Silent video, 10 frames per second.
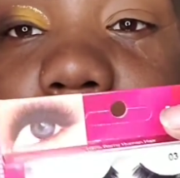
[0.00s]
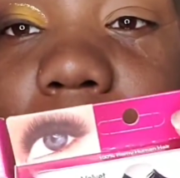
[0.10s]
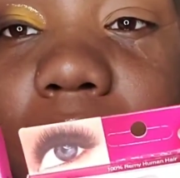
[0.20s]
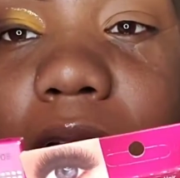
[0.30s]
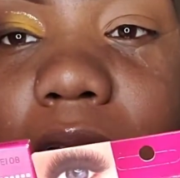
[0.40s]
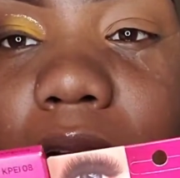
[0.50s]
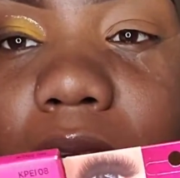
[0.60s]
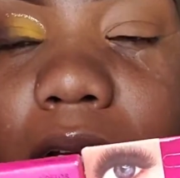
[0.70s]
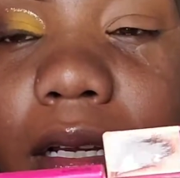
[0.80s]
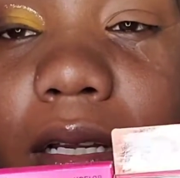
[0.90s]
and I
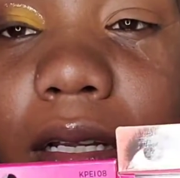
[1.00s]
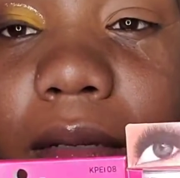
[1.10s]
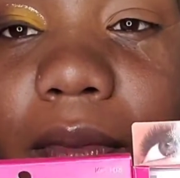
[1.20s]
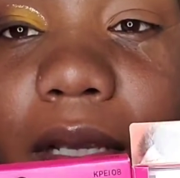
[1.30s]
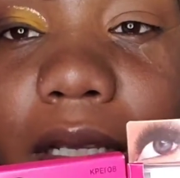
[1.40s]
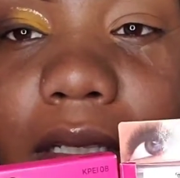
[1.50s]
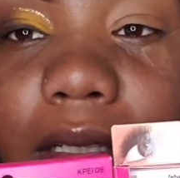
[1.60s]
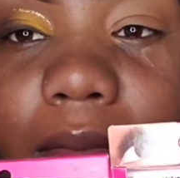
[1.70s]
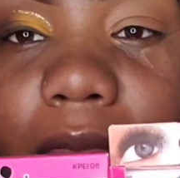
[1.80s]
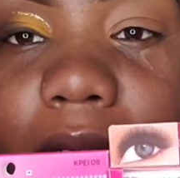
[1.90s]
couldn't pass
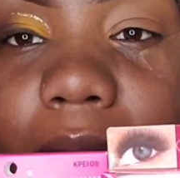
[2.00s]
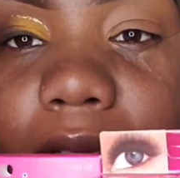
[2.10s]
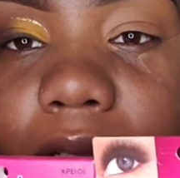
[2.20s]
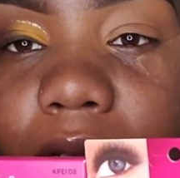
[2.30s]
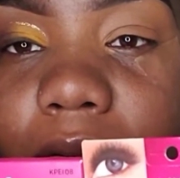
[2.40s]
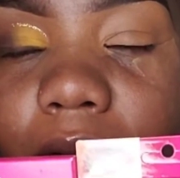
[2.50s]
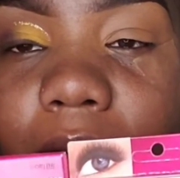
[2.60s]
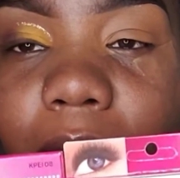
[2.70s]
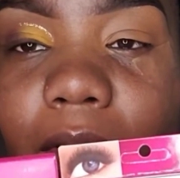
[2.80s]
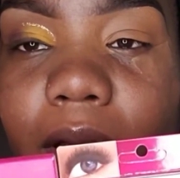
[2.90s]
them up, so
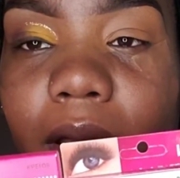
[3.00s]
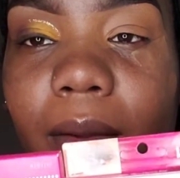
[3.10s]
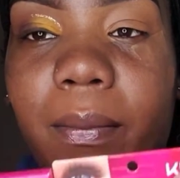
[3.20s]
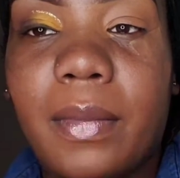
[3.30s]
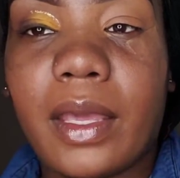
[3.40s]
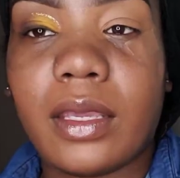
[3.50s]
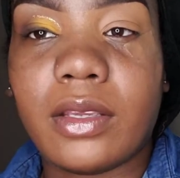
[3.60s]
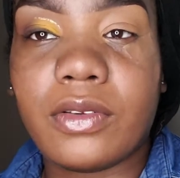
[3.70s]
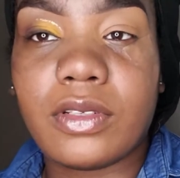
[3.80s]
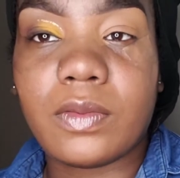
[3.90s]
I might
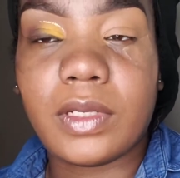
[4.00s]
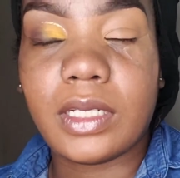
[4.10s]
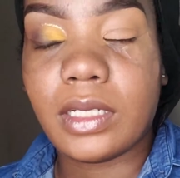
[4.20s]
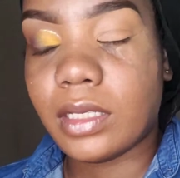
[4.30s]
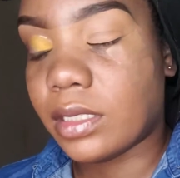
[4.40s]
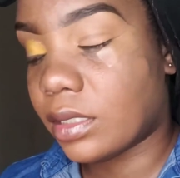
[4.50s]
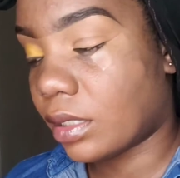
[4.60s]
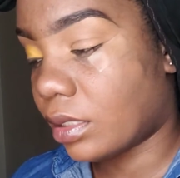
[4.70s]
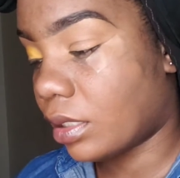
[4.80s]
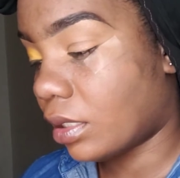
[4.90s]
use one of these
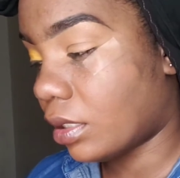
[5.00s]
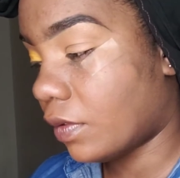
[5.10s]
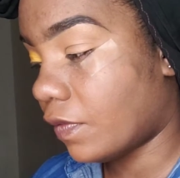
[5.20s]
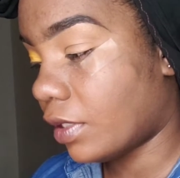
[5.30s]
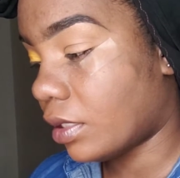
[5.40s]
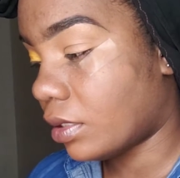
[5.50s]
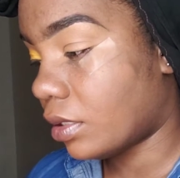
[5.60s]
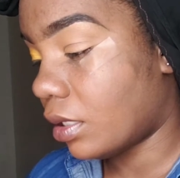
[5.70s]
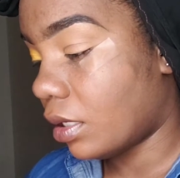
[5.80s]
at the end of this.